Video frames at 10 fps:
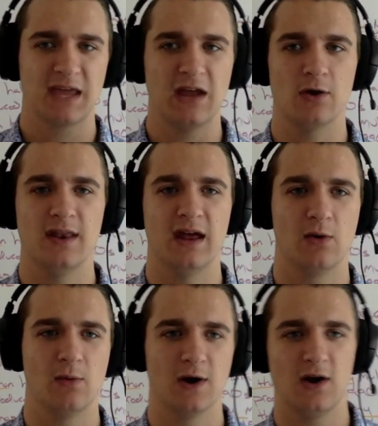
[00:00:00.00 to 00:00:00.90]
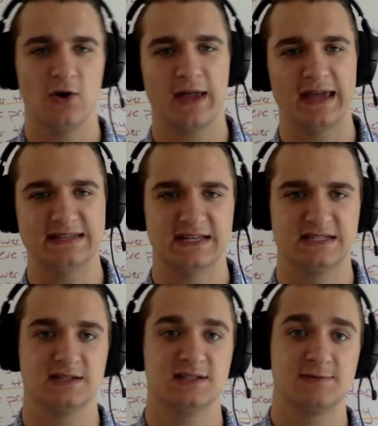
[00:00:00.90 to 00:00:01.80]
here and there where okay is
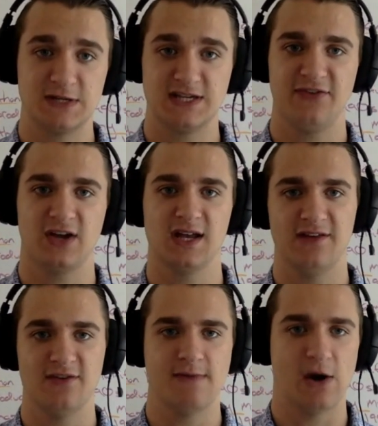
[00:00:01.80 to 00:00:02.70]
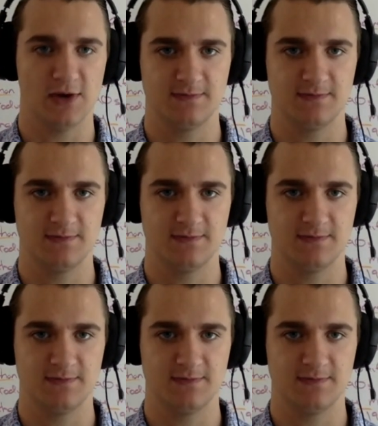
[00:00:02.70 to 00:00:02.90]
this specific enough about